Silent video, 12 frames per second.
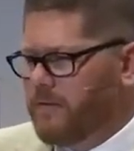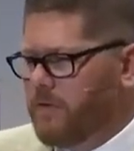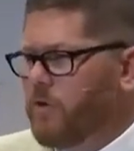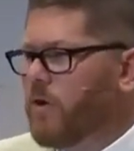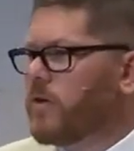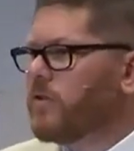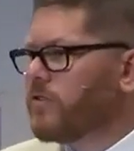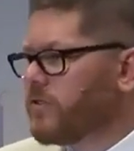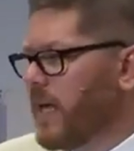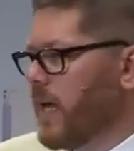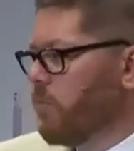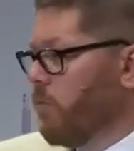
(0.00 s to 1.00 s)
Do you
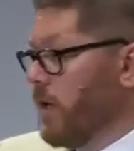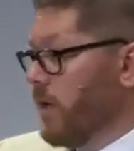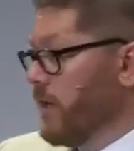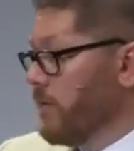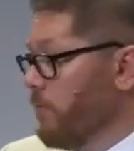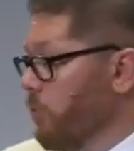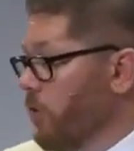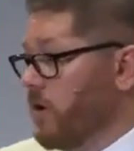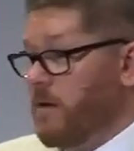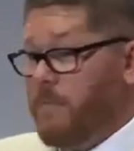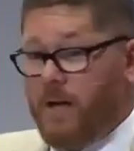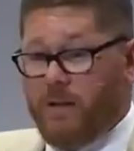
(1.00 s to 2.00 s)
understand what is
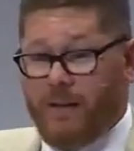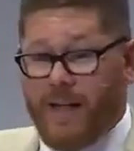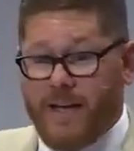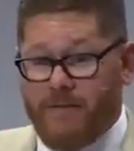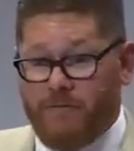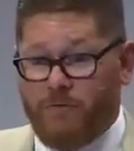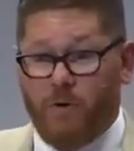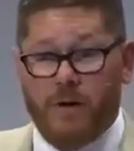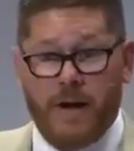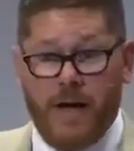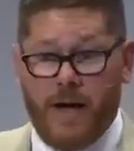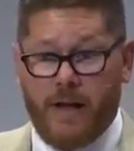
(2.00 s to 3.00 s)
important about life or
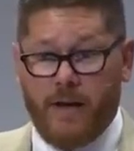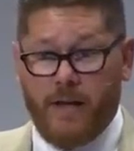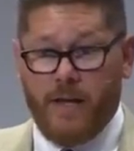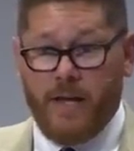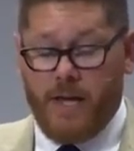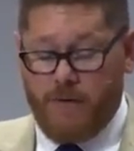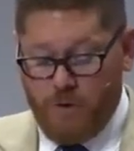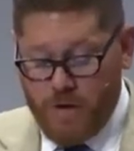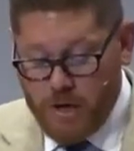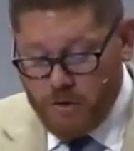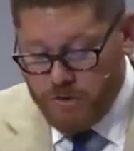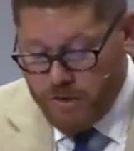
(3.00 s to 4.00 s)
not? If you
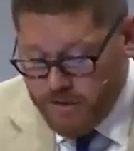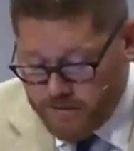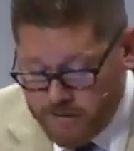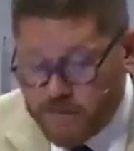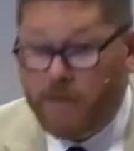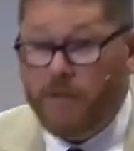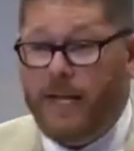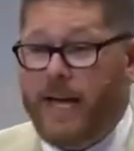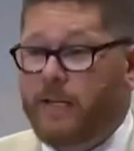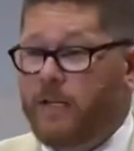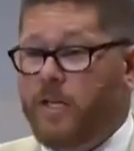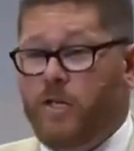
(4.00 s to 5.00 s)
hear Jesus
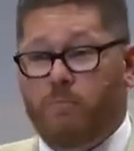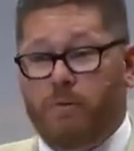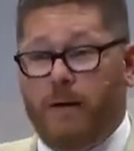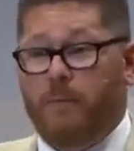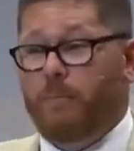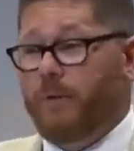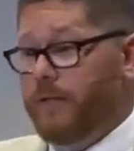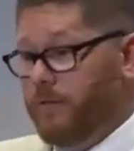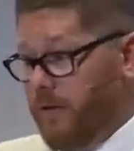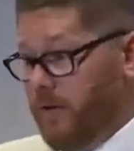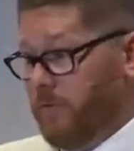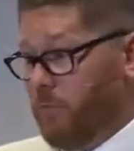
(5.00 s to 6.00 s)
gladly, you probably
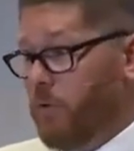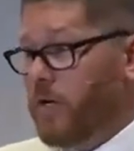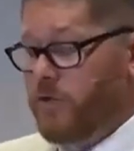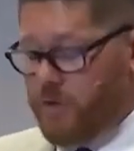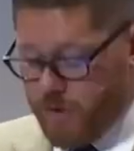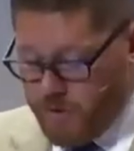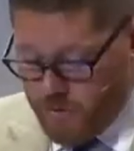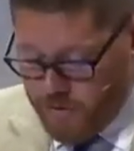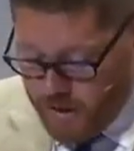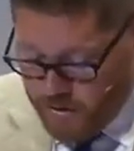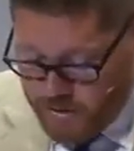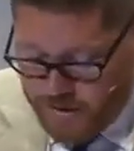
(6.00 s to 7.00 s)
don't. What should you
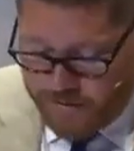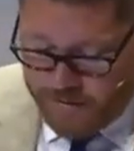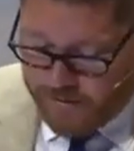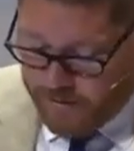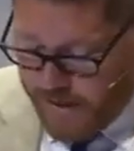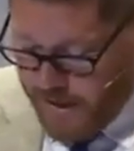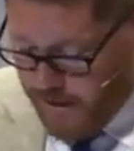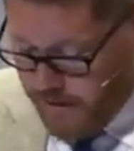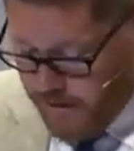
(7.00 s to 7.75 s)
hear Jesus like?